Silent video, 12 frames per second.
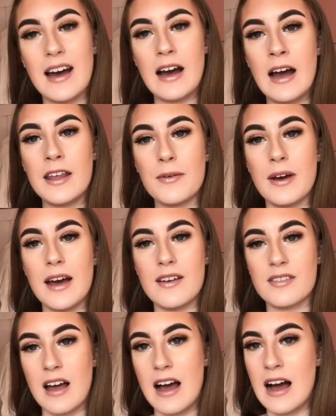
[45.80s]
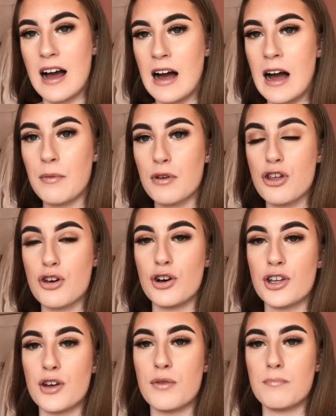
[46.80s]
anyways I will show
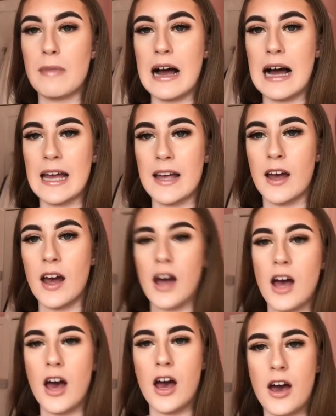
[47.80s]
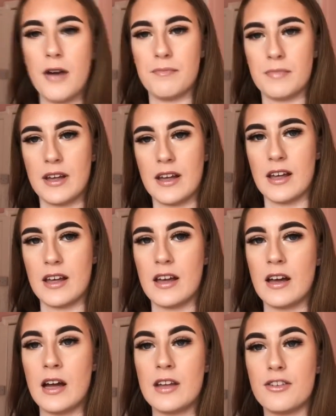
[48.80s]
you my um,
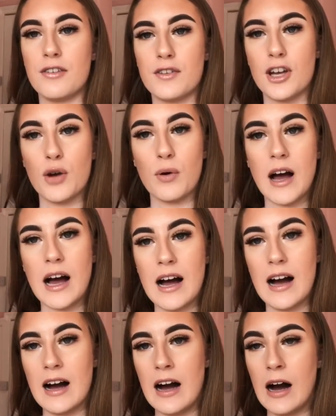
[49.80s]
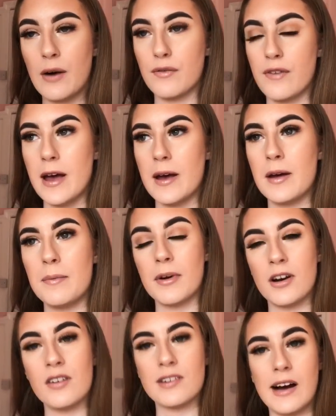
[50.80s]
interview outfit
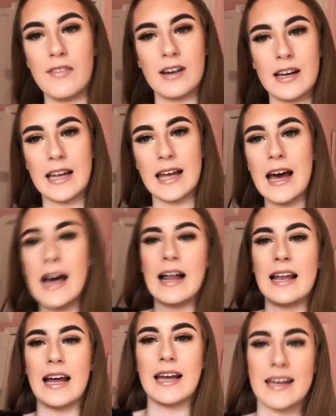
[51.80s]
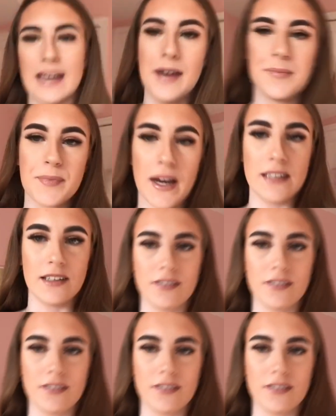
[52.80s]
because I really like it and